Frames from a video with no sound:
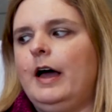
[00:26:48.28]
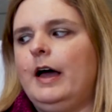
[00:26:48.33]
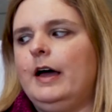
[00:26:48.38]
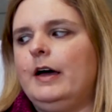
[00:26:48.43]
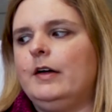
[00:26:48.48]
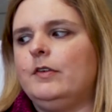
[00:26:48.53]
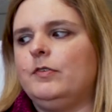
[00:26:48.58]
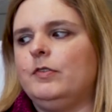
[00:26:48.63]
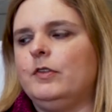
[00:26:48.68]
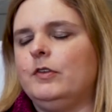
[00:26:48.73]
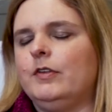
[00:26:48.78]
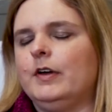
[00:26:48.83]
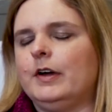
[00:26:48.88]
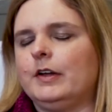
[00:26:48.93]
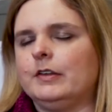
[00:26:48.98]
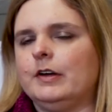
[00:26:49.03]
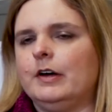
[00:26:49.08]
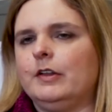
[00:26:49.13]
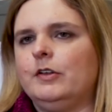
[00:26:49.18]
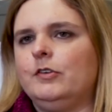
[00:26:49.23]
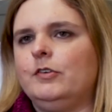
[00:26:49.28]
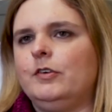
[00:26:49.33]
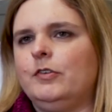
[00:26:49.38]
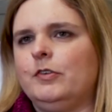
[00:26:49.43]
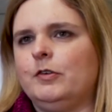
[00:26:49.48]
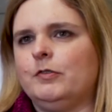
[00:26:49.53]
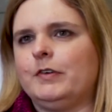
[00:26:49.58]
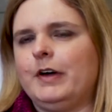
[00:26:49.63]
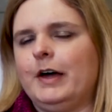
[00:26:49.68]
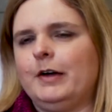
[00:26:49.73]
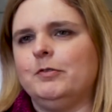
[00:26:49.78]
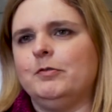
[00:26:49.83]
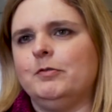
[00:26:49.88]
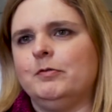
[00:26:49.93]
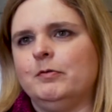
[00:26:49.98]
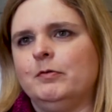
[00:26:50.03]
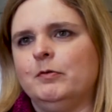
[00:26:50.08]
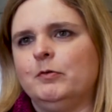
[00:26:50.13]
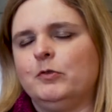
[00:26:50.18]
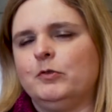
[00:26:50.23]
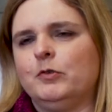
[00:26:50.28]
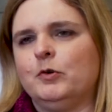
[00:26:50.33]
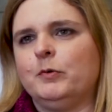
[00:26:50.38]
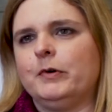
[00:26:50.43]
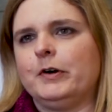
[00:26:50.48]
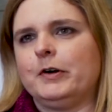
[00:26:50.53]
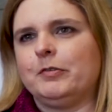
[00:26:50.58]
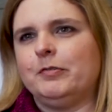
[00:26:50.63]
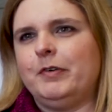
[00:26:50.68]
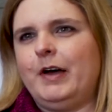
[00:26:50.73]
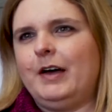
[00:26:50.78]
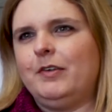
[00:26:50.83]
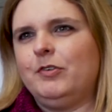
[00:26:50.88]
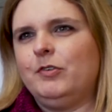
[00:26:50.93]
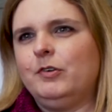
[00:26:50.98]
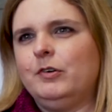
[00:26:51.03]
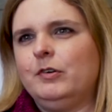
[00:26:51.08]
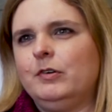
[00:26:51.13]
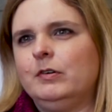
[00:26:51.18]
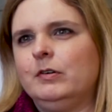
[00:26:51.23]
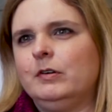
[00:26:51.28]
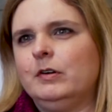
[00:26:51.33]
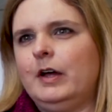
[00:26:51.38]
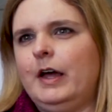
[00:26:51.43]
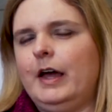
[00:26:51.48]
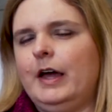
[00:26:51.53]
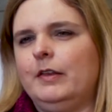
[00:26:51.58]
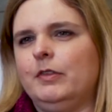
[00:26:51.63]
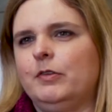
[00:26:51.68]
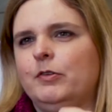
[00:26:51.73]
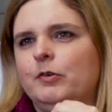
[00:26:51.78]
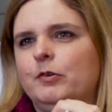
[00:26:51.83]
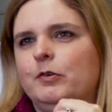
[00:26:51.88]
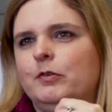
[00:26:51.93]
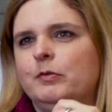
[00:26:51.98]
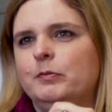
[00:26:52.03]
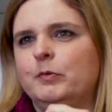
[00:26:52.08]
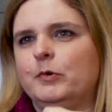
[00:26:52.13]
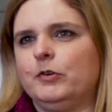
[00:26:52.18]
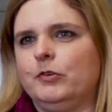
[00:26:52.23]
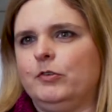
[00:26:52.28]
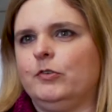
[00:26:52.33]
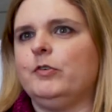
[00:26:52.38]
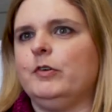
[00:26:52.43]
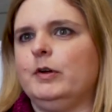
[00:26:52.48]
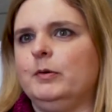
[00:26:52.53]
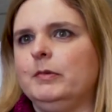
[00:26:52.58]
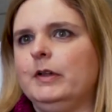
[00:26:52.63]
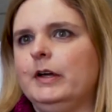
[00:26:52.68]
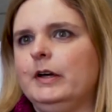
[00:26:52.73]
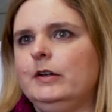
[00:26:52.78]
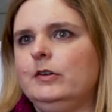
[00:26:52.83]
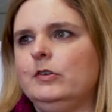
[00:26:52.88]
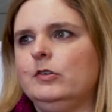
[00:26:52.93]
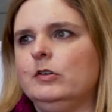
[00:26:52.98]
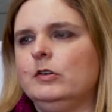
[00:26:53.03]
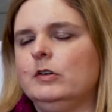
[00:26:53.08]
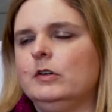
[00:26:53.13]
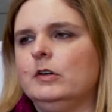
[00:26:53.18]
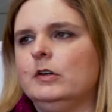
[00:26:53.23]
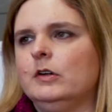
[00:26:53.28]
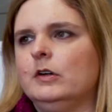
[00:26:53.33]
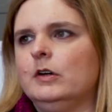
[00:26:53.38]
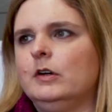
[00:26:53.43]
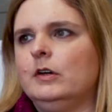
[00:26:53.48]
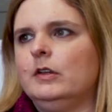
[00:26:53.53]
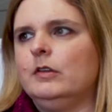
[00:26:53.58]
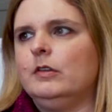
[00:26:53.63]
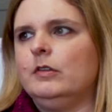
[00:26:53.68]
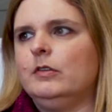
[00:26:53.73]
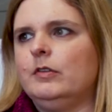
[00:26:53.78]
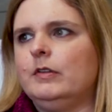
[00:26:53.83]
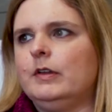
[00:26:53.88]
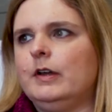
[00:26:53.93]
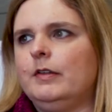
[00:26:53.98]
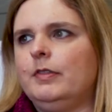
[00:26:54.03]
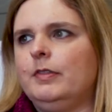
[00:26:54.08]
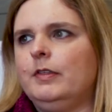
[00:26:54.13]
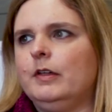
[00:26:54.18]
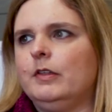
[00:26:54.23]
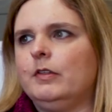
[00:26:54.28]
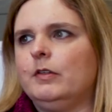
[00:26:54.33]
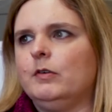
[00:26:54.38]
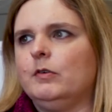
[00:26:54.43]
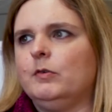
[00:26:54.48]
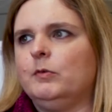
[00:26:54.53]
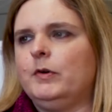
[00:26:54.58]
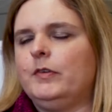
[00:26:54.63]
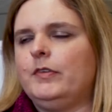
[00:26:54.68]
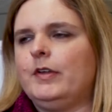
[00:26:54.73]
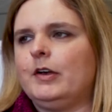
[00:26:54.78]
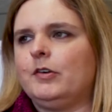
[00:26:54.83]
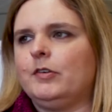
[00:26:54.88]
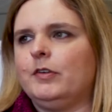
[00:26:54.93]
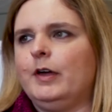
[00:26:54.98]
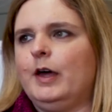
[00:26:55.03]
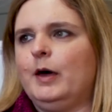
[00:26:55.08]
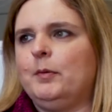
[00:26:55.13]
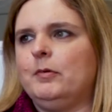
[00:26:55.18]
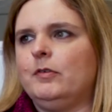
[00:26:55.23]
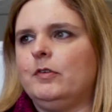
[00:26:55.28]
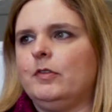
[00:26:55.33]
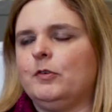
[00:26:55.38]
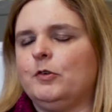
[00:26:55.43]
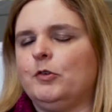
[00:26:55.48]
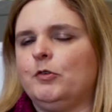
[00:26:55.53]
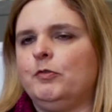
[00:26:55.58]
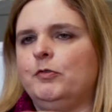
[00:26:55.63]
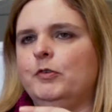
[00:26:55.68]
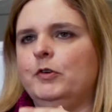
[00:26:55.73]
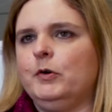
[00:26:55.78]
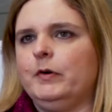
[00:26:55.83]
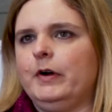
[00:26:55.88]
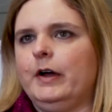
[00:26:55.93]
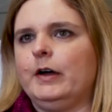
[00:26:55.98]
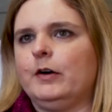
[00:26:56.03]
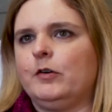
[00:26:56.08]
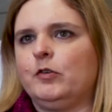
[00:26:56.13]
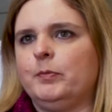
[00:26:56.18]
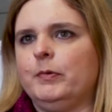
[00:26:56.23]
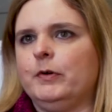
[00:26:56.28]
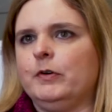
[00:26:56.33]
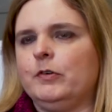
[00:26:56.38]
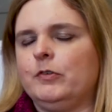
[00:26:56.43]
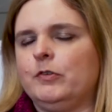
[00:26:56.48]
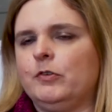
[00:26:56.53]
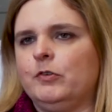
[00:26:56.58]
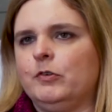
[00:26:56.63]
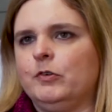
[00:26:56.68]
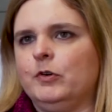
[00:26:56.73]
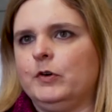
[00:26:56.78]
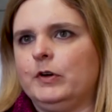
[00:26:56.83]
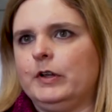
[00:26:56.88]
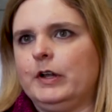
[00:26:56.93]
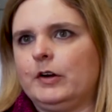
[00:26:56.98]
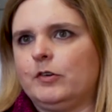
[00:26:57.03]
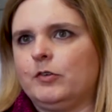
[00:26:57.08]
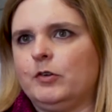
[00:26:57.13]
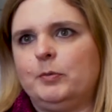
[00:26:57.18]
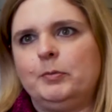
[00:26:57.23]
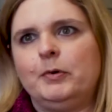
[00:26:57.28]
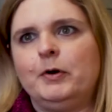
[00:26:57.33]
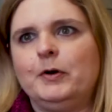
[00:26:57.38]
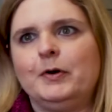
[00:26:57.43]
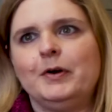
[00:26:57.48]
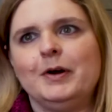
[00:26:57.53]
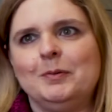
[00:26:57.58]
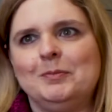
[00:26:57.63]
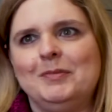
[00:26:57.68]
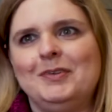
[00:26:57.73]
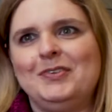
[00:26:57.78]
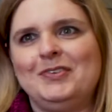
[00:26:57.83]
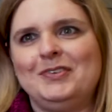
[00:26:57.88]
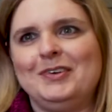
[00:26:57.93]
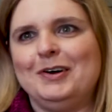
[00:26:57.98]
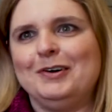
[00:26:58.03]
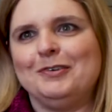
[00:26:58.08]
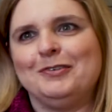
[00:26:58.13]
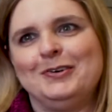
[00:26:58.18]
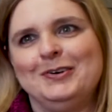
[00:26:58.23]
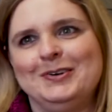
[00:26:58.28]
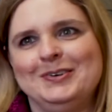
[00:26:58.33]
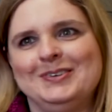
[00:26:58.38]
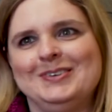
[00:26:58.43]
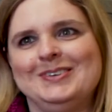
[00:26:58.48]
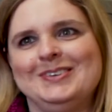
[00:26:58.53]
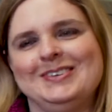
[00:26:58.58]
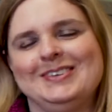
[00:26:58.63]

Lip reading: as the technologies have gotten to work faster and sort of more streamlined, that I think what's actually happened is that there's fewer experts who can actually program this stuff.